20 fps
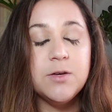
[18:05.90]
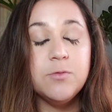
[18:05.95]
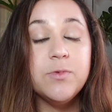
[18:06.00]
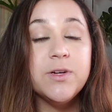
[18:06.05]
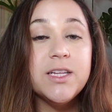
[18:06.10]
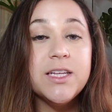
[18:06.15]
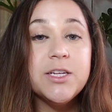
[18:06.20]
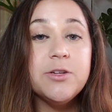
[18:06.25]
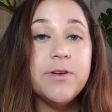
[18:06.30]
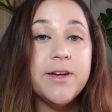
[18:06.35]
a
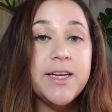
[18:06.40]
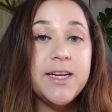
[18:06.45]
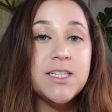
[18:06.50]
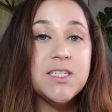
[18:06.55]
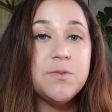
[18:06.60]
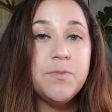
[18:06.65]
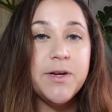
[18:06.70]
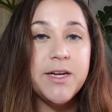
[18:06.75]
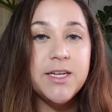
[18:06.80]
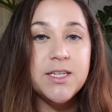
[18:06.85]
really great
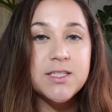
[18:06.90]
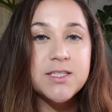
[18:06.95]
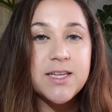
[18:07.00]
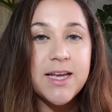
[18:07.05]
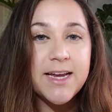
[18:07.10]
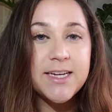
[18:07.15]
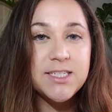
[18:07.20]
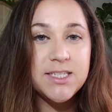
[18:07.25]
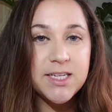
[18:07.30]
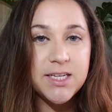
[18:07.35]
experience.
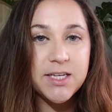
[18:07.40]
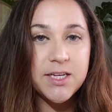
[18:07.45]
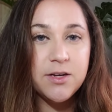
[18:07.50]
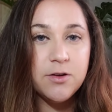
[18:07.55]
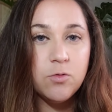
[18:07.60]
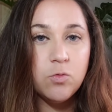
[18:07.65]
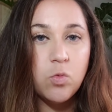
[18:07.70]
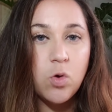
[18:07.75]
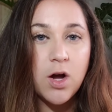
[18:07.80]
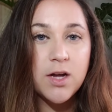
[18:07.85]
I did
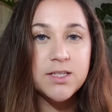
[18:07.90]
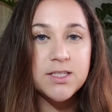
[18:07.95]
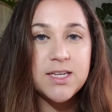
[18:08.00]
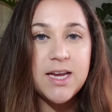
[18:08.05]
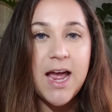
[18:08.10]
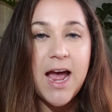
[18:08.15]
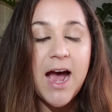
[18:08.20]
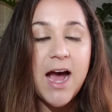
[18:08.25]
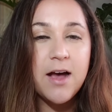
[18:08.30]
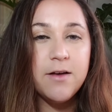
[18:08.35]
want to
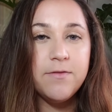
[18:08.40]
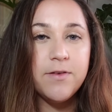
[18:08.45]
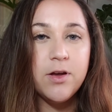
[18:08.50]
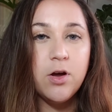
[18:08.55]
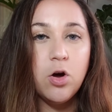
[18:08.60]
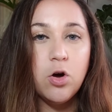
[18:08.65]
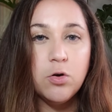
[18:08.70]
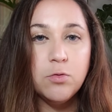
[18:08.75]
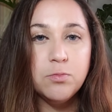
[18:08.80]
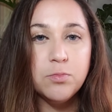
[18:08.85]
have a
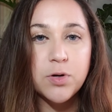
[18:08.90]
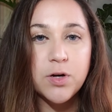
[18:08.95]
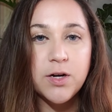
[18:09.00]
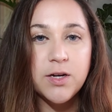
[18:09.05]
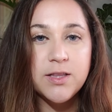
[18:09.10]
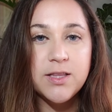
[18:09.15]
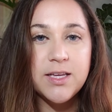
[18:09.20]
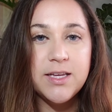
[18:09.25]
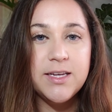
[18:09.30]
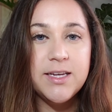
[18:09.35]
home
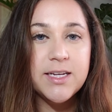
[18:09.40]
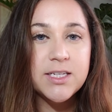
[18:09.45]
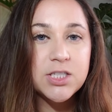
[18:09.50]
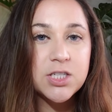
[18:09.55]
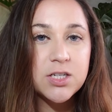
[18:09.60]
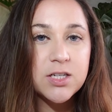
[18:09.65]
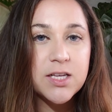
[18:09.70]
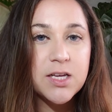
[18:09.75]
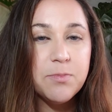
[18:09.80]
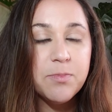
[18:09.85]
birth
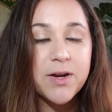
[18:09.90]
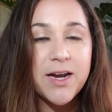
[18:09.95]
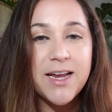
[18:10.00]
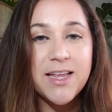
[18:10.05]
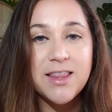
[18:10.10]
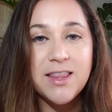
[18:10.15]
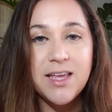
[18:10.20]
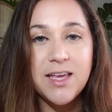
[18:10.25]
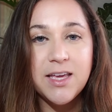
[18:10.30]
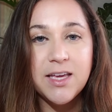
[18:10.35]
initially, but I
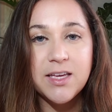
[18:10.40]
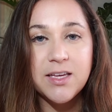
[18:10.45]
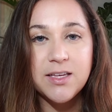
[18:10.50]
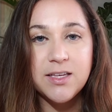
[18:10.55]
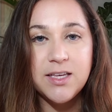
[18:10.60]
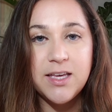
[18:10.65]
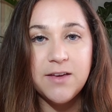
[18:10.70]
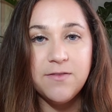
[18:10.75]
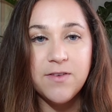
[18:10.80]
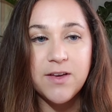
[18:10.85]
think
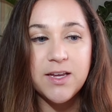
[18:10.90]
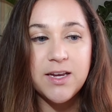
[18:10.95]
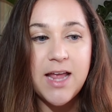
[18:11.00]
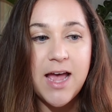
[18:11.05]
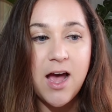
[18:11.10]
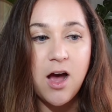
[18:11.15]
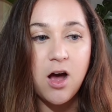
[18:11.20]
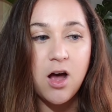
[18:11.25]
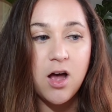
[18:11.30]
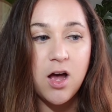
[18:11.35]
given
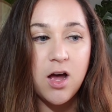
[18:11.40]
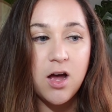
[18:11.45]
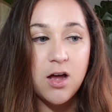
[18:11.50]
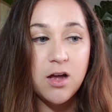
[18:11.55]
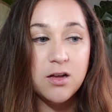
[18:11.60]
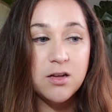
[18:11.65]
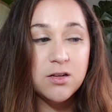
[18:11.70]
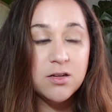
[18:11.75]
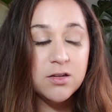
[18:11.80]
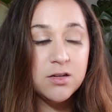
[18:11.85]

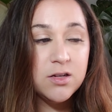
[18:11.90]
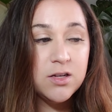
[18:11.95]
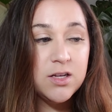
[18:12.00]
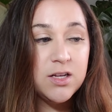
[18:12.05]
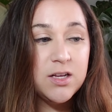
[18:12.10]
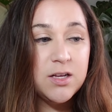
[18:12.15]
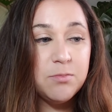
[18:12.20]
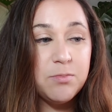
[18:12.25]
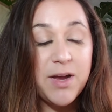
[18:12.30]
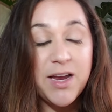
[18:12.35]

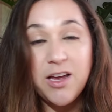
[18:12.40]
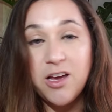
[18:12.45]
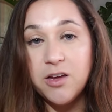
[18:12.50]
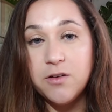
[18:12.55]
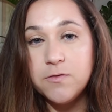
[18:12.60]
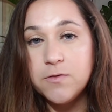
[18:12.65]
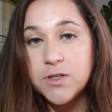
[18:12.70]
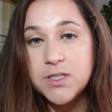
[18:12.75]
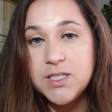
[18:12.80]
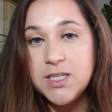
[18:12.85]
my
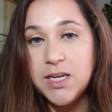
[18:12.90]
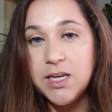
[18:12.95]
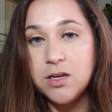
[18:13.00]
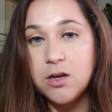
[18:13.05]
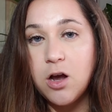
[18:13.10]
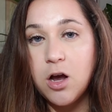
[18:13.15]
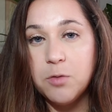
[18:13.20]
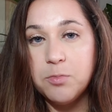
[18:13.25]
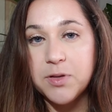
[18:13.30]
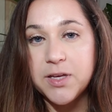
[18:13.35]
unforeseen
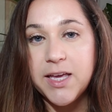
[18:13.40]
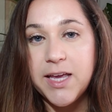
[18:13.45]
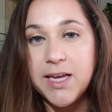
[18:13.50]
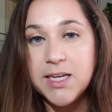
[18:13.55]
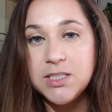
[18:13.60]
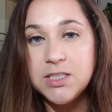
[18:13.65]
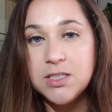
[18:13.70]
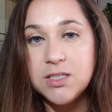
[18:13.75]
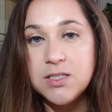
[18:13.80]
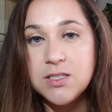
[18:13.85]

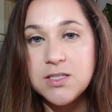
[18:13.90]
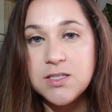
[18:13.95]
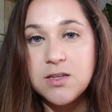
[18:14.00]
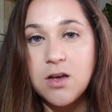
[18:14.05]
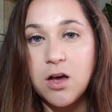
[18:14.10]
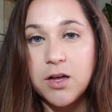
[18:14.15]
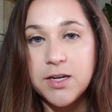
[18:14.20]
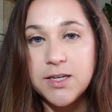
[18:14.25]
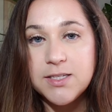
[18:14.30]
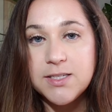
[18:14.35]
complications,
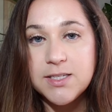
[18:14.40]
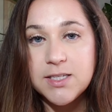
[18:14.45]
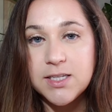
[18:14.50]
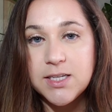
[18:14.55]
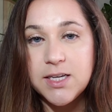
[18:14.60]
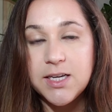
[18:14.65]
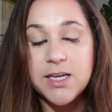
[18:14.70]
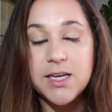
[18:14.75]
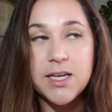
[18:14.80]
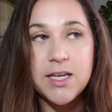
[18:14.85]

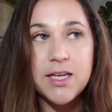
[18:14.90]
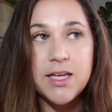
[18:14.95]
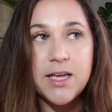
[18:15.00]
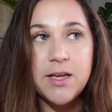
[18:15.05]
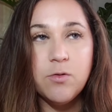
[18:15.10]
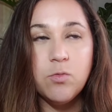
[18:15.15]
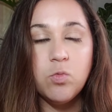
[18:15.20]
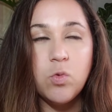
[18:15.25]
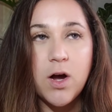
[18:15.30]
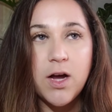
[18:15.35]
honestly,
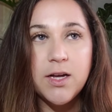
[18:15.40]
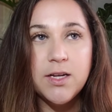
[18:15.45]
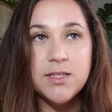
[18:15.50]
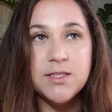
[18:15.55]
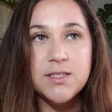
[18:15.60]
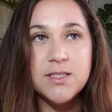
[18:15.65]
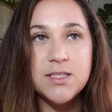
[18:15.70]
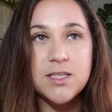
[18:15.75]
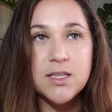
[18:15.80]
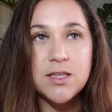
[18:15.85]
it
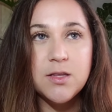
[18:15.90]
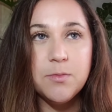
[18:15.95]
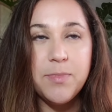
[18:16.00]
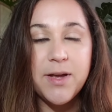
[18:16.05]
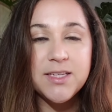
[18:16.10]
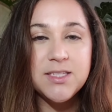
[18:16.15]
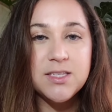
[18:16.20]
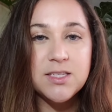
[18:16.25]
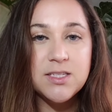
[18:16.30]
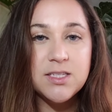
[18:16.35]
was the
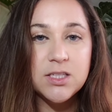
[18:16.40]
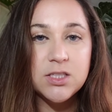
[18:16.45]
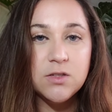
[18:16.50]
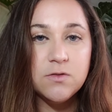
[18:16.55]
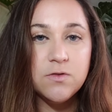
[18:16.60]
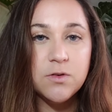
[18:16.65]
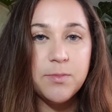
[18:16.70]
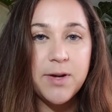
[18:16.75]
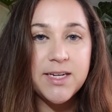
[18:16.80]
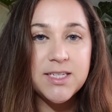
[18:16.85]
best decision
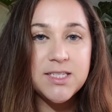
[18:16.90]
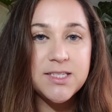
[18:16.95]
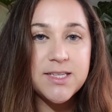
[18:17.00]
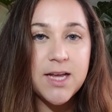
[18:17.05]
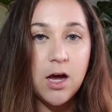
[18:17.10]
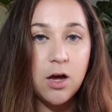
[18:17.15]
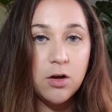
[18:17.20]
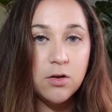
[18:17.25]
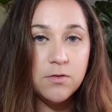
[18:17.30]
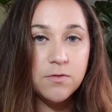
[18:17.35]
for
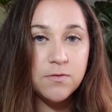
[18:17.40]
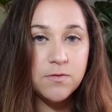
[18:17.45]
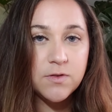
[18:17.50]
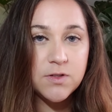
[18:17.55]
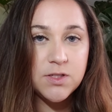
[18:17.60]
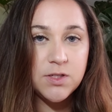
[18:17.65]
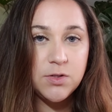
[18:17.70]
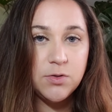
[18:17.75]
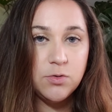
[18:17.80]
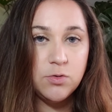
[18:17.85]
myself
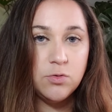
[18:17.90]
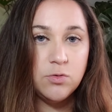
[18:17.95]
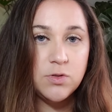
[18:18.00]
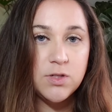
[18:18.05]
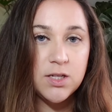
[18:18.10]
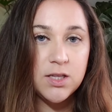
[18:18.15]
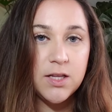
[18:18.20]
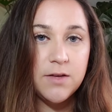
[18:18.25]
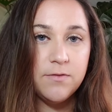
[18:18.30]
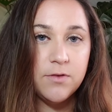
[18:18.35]
to
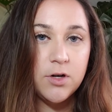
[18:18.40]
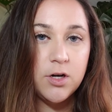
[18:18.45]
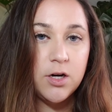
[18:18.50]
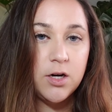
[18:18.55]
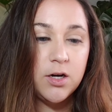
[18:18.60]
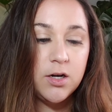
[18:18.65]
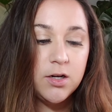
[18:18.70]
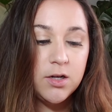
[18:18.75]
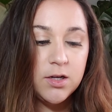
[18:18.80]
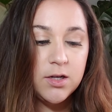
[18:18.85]

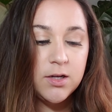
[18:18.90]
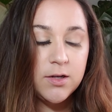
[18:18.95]
deliver